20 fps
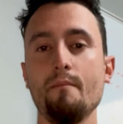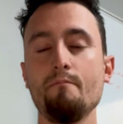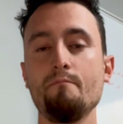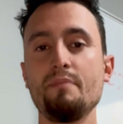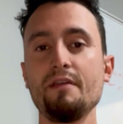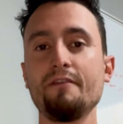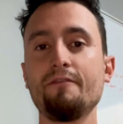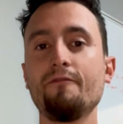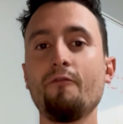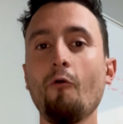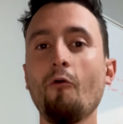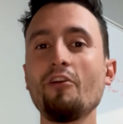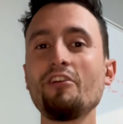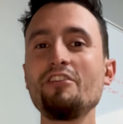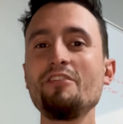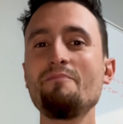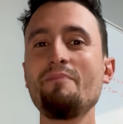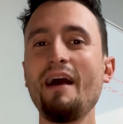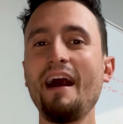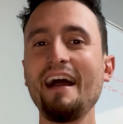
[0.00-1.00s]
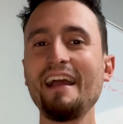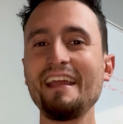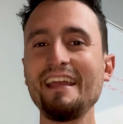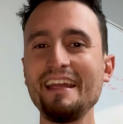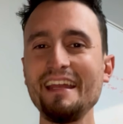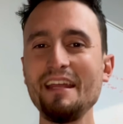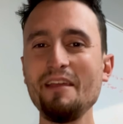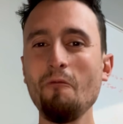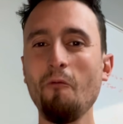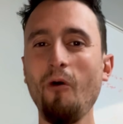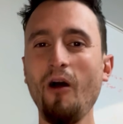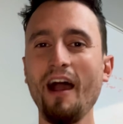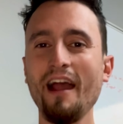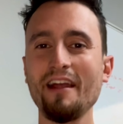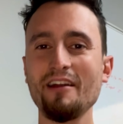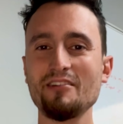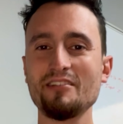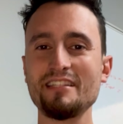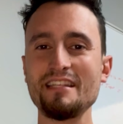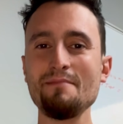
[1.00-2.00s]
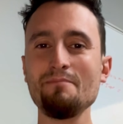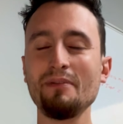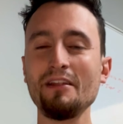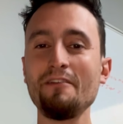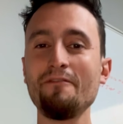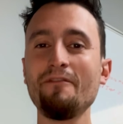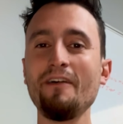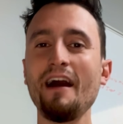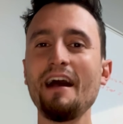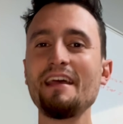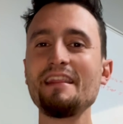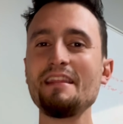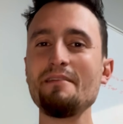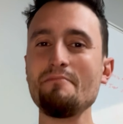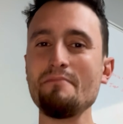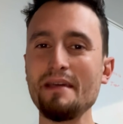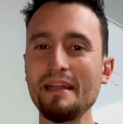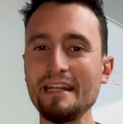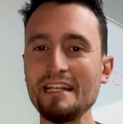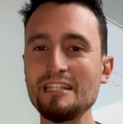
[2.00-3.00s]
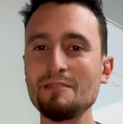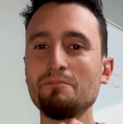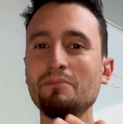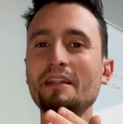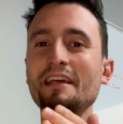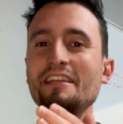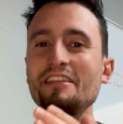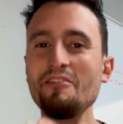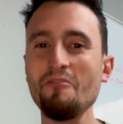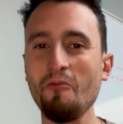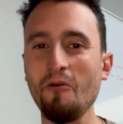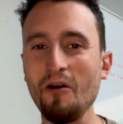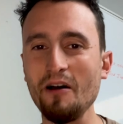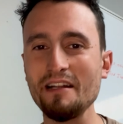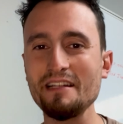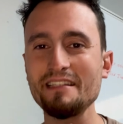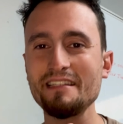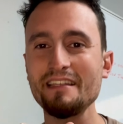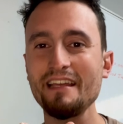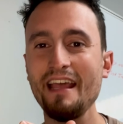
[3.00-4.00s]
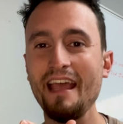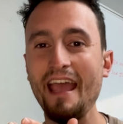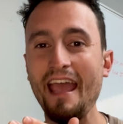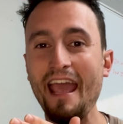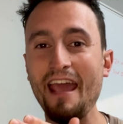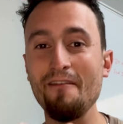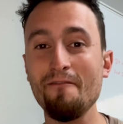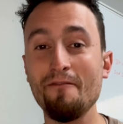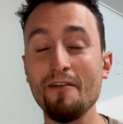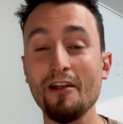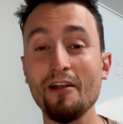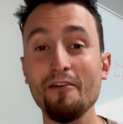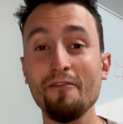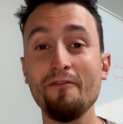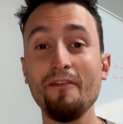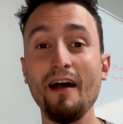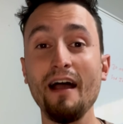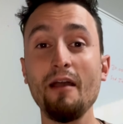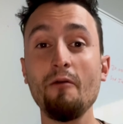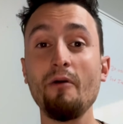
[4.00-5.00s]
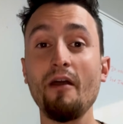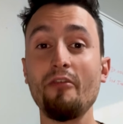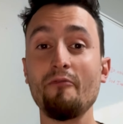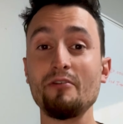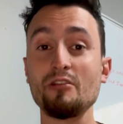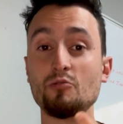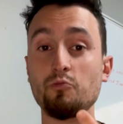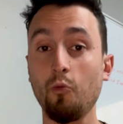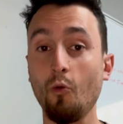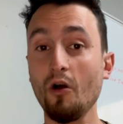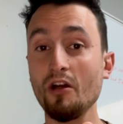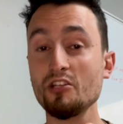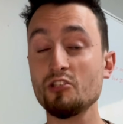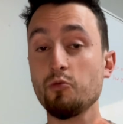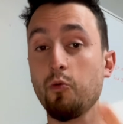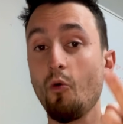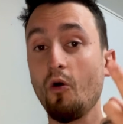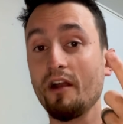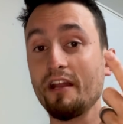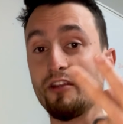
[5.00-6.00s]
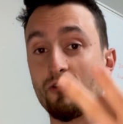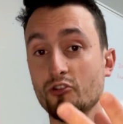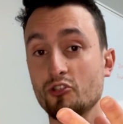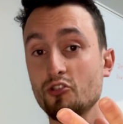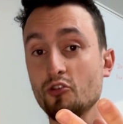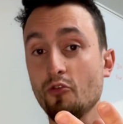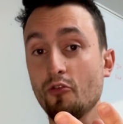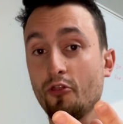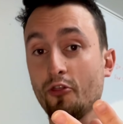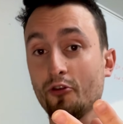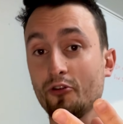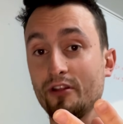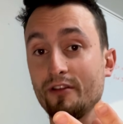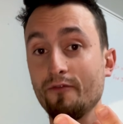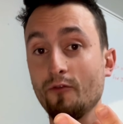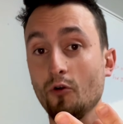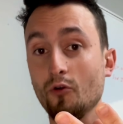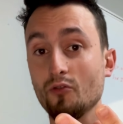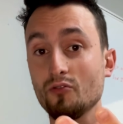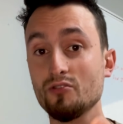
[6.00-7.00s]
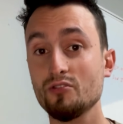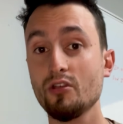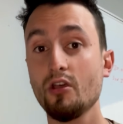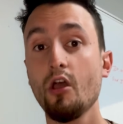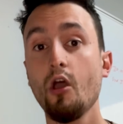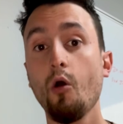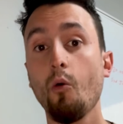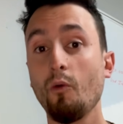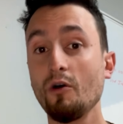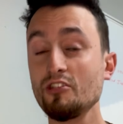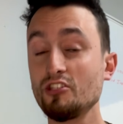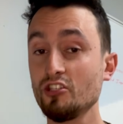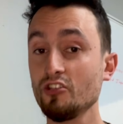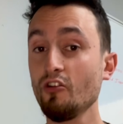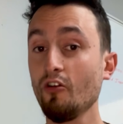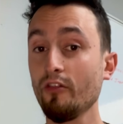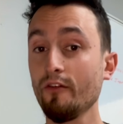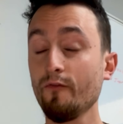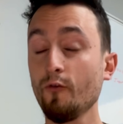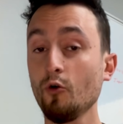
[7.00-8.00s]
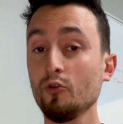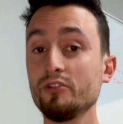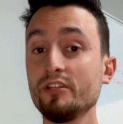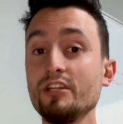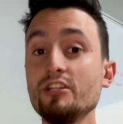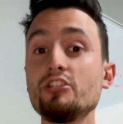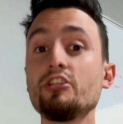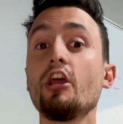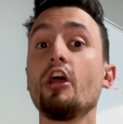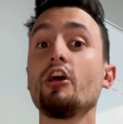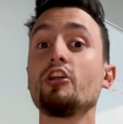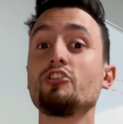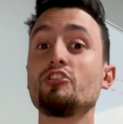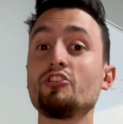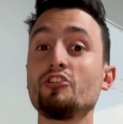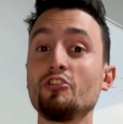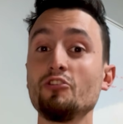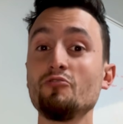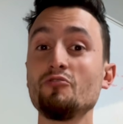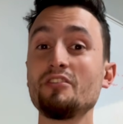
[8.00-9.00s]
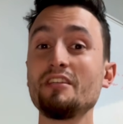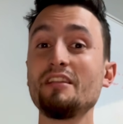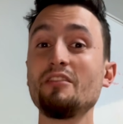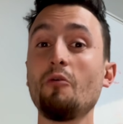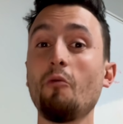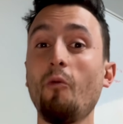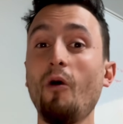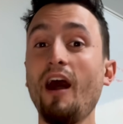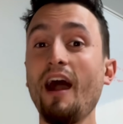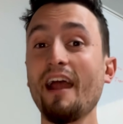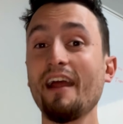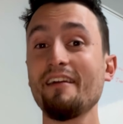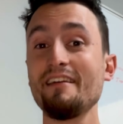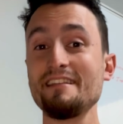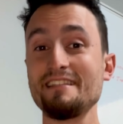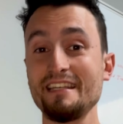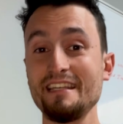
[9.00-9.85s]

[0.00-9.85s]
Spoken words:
Before you buy any wire, simply find the mini split you want and verify whether it's 120 or 230 volts. Once you know the voltage, choosing the wire is